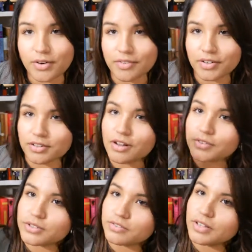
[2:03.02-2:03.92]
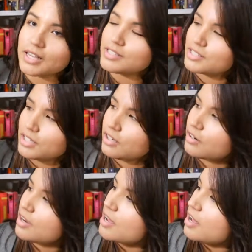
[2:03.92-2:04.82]
graphic novels of last
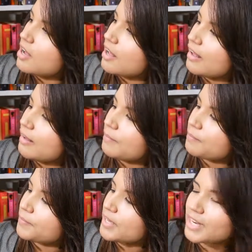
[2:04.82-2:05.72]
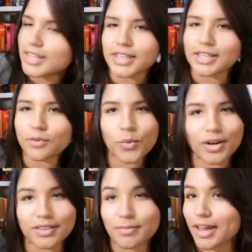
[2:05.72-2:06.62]
year, um, and I think
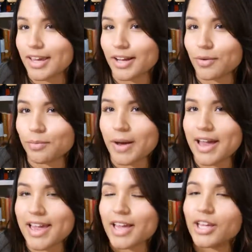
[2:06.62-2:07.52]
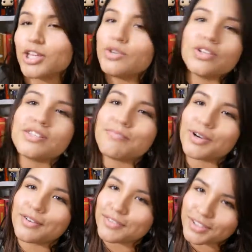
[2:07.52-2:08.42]
won my oh my cutest
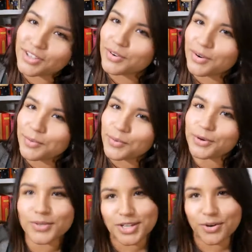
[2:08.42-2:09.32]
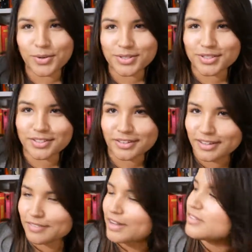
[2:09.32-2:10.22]
book of the year award, which I always
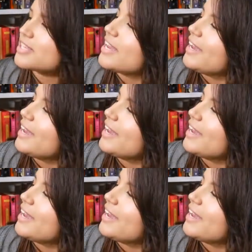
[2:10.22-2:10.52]
give out.